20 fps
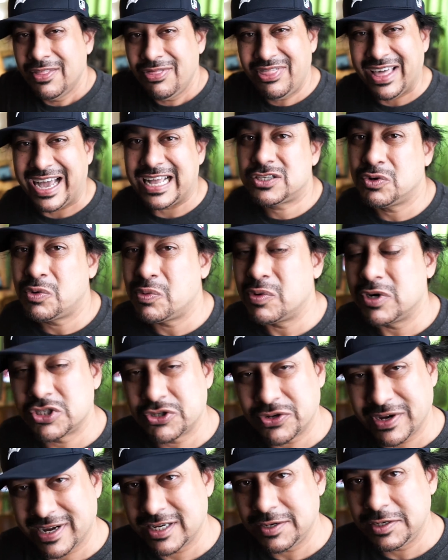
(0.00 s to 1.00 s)
That's what we're
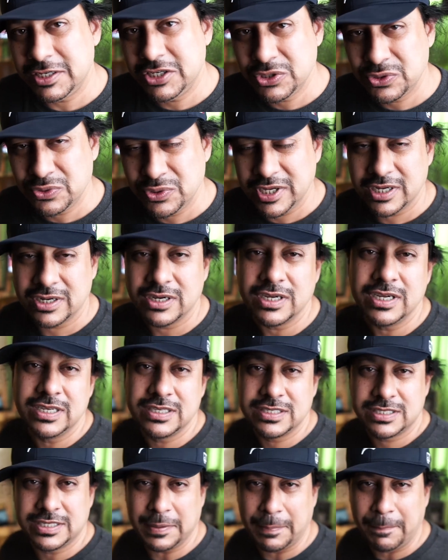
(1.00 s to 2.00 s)
trying to do here,
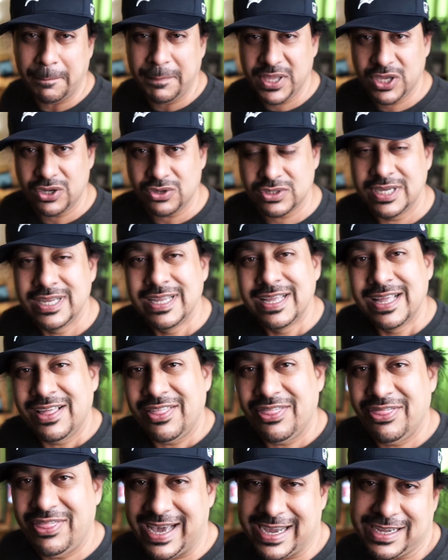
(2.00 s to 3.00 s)
is to build
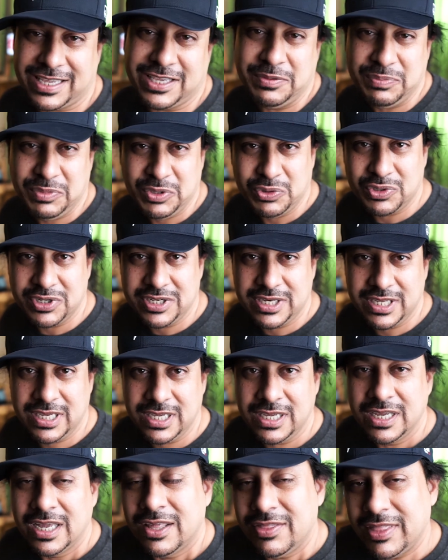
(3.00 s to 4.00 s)
that
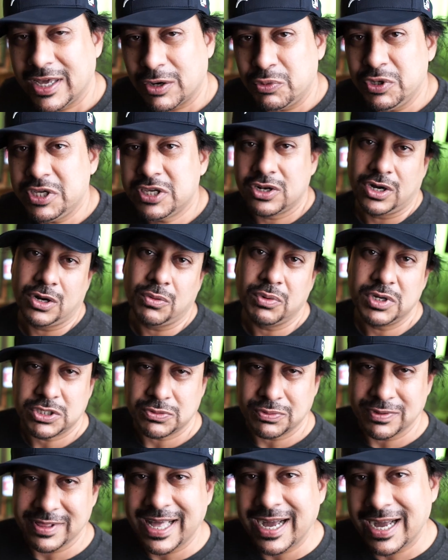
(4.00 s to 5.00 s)
community that we can always
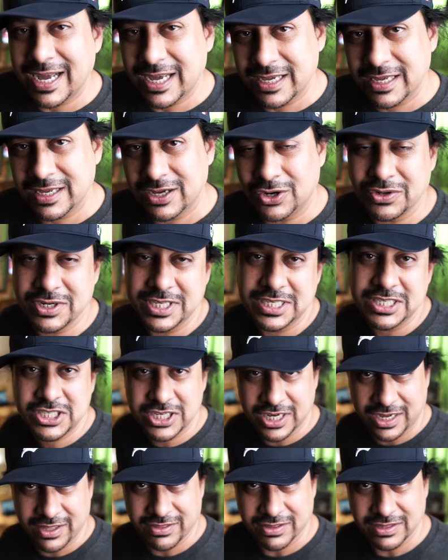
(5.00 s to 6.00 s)
rely on each
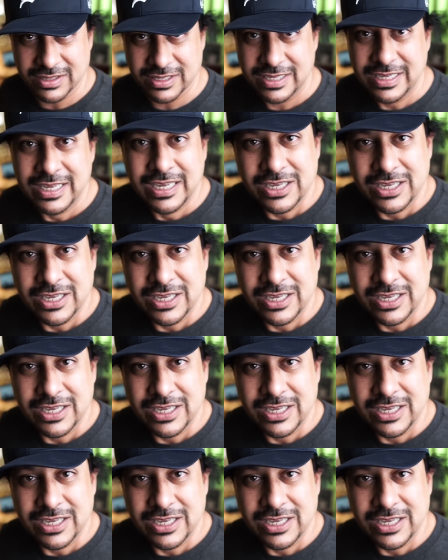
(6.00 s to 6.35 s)
other.